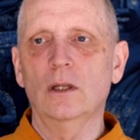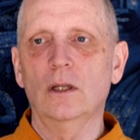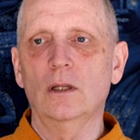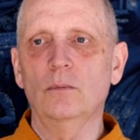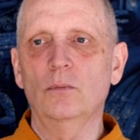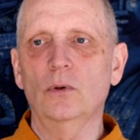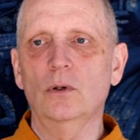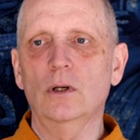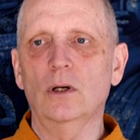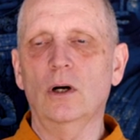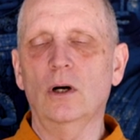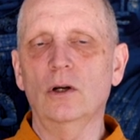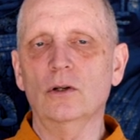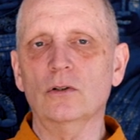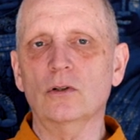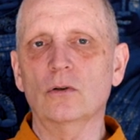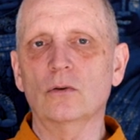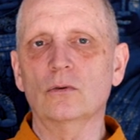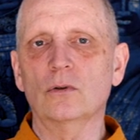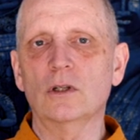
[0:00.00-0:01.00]
The Buddha
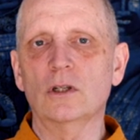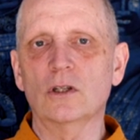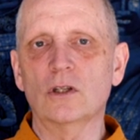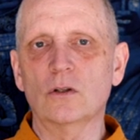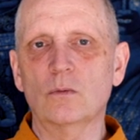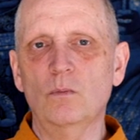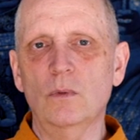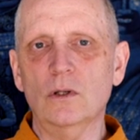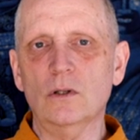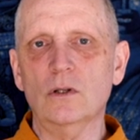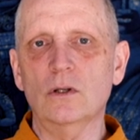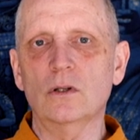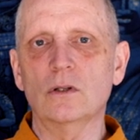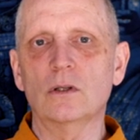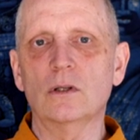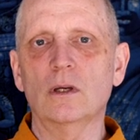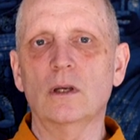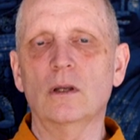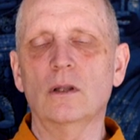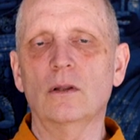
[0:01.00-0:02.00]
also
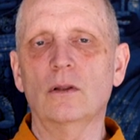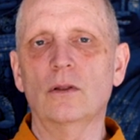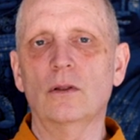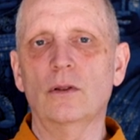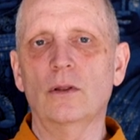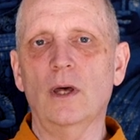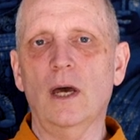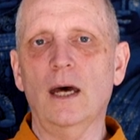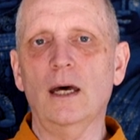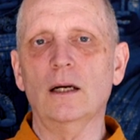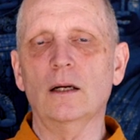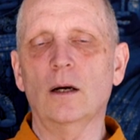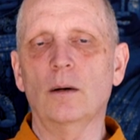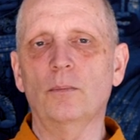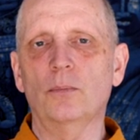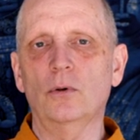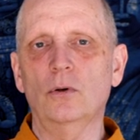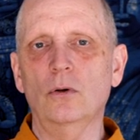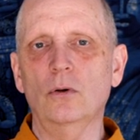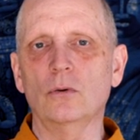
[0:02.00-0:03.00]
dismisses that
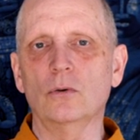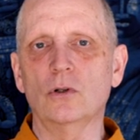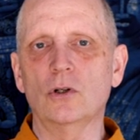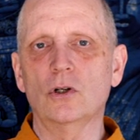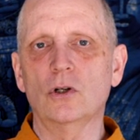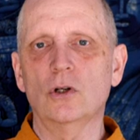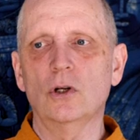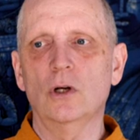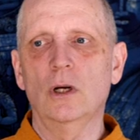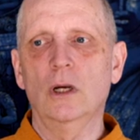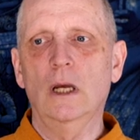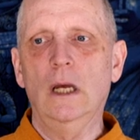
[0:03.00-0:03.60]
approach.